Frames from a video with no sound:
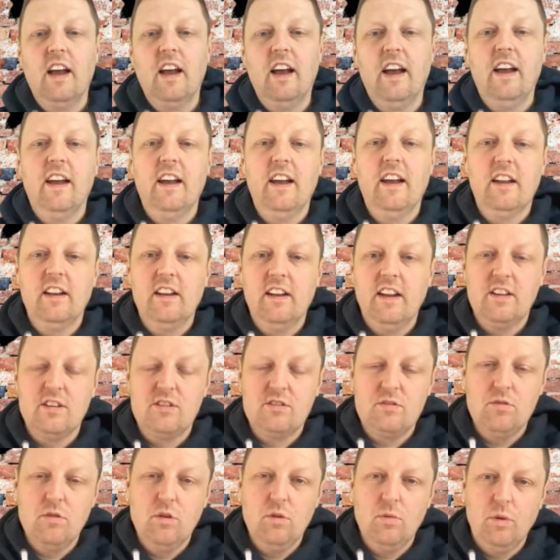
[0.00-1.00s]
and let
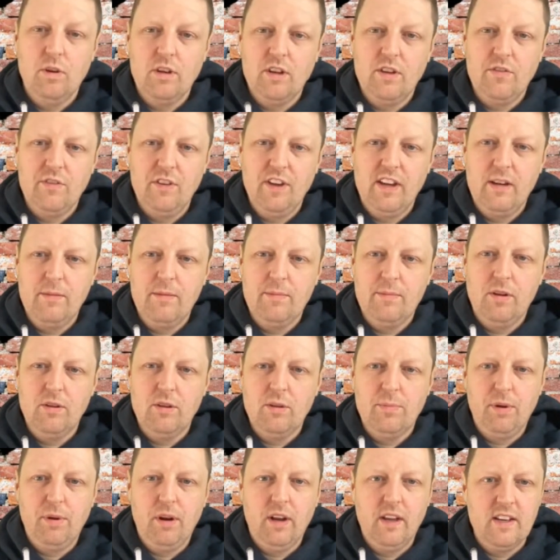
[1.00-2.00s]
us know what you think about
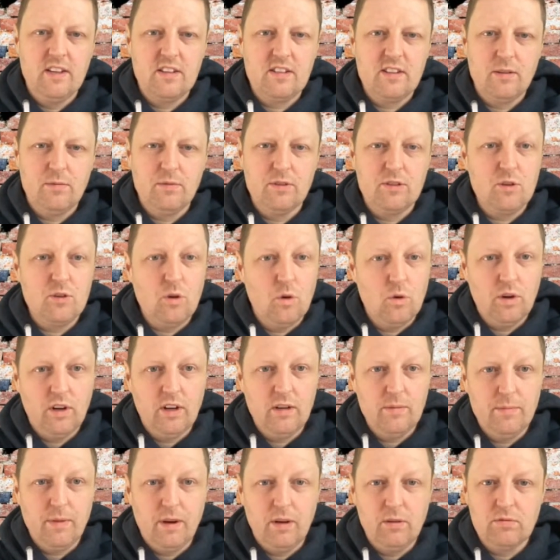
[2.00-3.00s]
the players that we're
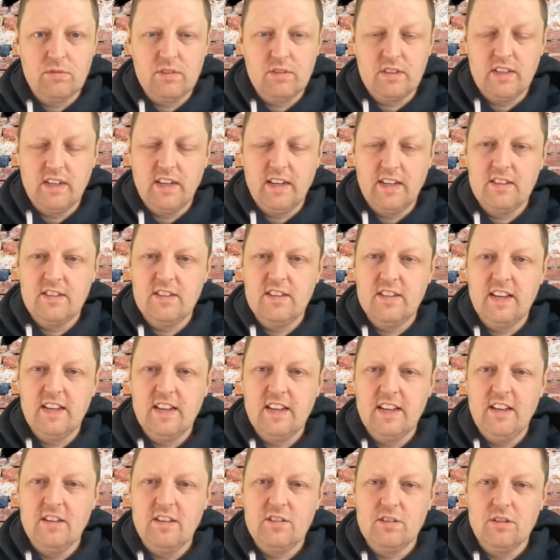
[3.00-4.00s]
talking about
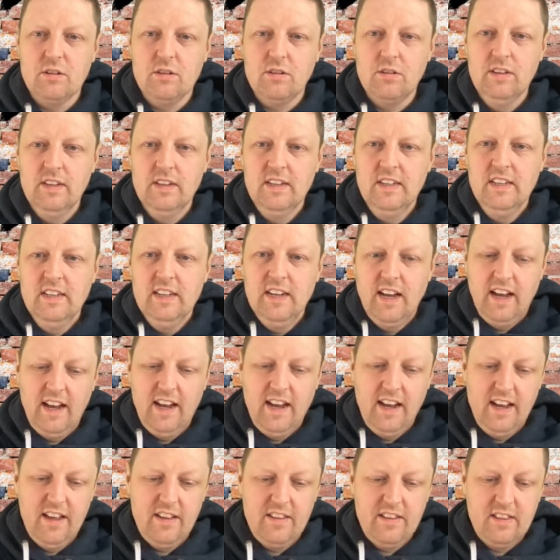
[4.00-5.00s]
today. So
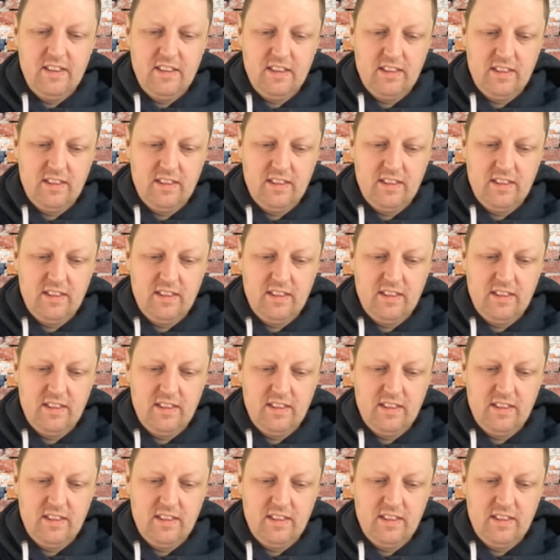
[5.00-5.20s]
the